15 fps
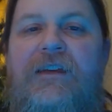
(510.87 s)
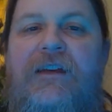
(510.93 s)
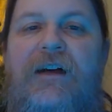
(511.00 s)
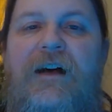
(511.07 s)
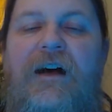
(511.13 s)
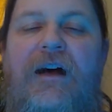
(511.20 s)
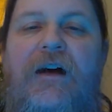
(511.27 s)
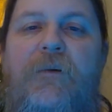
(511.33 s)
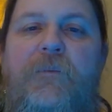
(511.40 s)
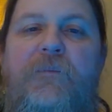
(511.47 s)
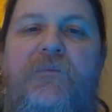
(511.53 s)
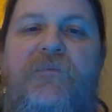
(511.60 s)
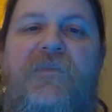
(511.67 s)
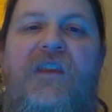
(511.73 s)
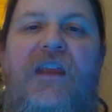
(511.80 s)

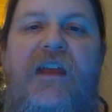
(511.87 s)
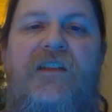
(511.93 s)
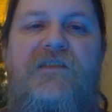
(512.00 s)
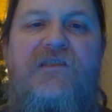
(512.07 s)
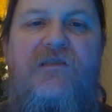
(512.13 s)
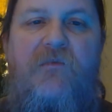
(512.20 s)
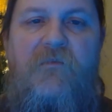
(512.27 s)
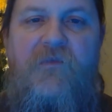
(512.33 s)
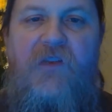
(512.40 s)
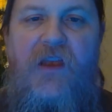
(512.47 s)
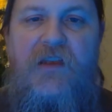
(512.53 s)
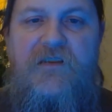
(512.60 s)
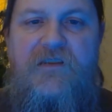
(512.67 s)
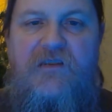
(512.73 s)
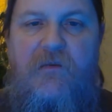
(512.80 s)
and
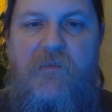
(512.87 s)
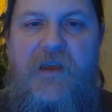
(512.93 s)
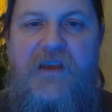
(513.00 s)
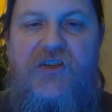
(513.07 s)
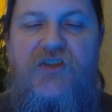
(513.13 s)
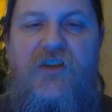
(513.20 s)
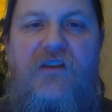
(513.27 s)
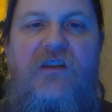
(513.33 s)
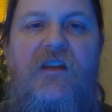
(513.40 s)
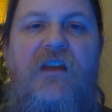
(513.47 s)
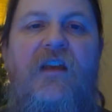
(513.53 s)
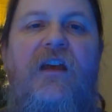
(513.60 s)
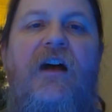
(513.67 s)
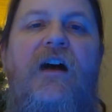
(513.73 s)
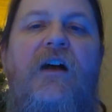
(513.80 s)
summation.
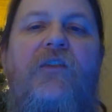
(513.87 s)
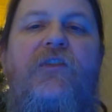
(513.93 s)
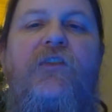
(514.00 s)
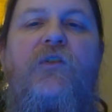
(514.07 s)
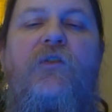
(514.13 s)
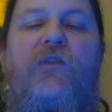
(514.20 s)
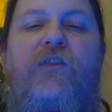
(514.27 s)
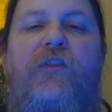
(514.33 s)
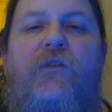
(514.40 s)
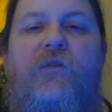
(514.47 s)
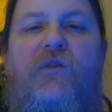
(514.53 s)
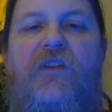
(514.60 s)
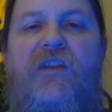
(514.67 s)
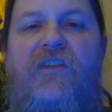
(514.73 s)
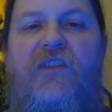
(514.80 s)

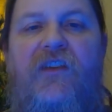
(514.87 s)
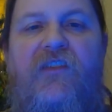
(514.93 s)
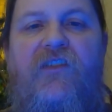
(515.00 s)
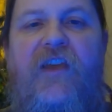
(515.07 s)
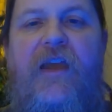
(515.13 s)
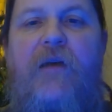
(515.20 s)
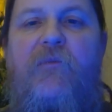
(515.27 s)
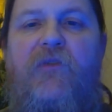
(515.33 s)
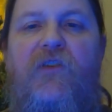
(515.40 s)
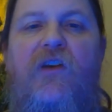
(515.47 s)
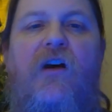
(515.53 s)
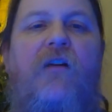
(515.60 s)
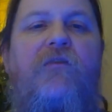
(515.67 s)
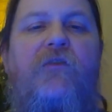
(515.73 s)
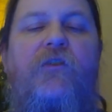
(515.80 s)
So these exams
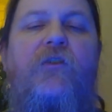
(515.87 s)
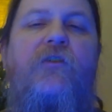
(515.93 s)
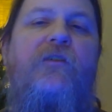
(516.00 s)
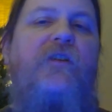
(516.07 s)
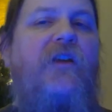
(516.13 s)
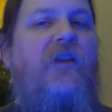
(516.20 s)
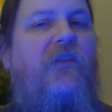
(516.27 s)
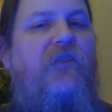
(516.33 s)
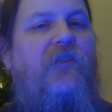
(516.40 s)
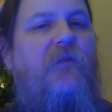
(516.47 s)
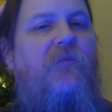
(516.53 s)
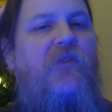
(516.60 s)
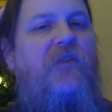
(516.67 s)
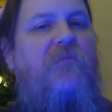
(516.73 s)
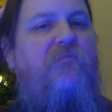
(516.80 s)
cover
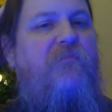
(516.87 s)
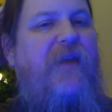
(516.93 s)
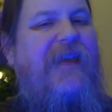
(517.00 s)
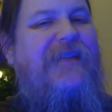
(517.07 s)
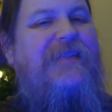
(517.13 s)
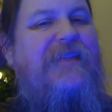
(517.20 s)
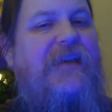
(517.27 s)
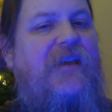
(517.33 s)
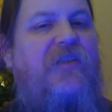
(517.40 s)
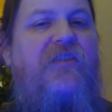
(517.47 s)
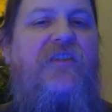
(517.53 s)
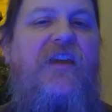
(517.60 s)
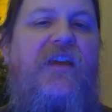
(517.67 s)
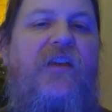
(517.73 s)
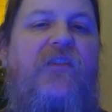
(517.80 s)
some of the basic
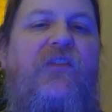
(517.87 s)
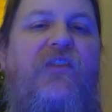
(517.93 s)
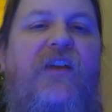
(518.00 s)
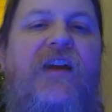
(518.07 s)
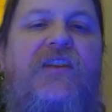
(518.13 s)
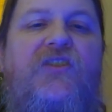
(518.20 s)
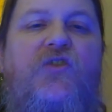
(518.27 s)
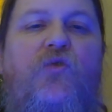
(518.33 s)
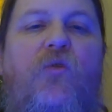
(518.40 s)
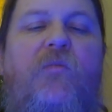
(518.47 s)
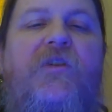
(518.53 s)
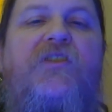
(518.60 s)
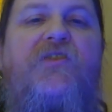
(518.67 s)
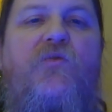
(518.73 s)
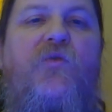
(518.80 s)
things that you will
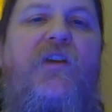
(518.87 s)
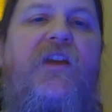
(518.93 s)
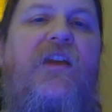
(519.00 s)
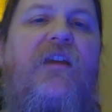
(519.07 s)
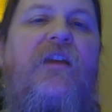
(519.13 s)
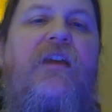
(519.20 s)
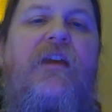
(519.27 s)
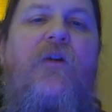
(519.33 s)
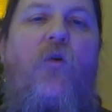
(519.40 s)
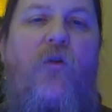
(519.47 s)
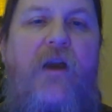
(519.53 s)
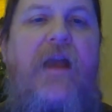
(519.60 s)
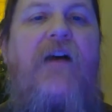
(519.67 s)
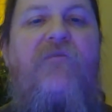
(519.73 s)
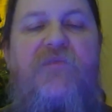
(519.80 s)
be doing
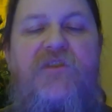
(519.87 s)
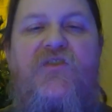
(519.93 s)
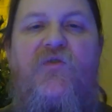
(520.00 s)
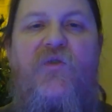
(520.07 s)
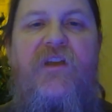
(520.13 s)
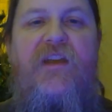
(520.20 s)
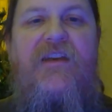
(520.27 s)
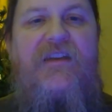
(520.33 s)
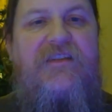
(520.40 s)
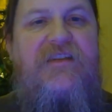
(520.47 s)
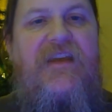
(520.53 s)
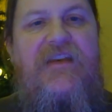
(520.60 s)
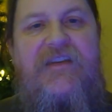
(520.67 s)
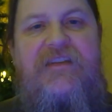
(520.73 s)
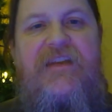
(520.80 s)
or have been doing in a
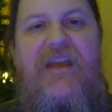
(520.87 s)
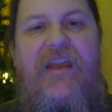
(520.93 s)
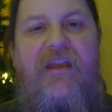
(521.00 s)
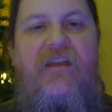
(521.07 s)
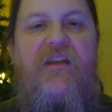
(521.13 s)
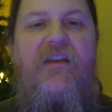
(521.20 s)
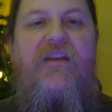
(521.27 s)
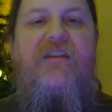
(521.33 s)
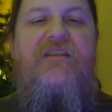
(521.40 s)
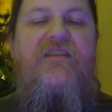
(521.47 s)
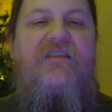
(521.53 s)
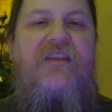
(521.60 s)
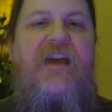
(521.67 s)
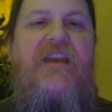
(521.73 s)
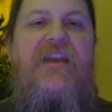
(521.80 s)
day-to-day
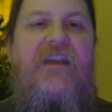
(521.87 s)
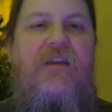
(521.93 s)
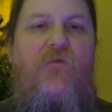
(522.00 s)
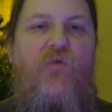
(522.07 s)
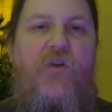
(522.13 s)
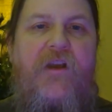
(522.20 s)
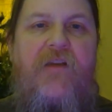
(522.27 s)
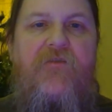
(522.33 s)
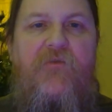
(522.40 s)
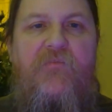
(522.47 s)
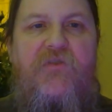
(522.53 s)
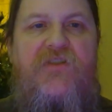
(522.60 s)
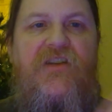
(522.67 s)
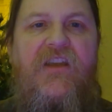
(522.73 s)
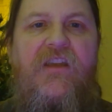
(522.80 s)
setting in whatever
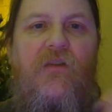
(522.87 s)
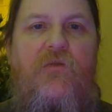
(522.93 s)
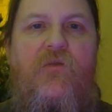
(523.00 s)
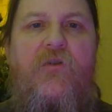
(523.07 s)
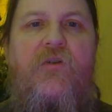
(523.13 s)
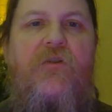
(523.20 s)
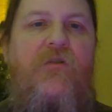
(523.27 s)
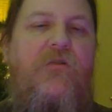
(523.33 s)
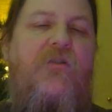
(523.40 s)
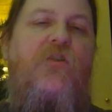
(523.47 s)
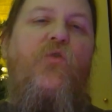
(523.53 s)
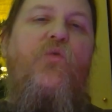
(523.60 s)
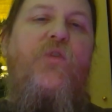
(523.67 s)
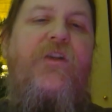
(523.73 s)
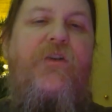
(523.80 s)
particular
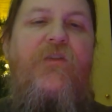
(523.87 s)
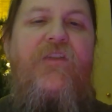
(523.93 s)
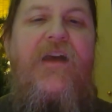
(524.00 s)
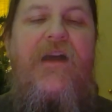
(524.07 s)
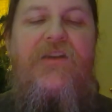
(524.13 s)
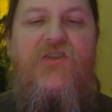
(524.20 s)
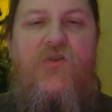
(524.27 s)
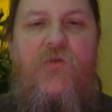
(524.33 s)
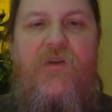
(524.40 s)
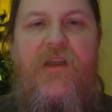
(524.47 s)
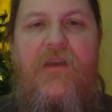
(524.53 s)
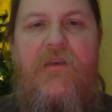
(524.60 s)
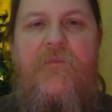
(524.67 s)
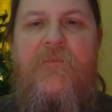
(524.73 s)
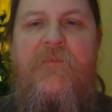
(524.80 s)
career that you're
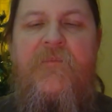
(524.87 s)
in.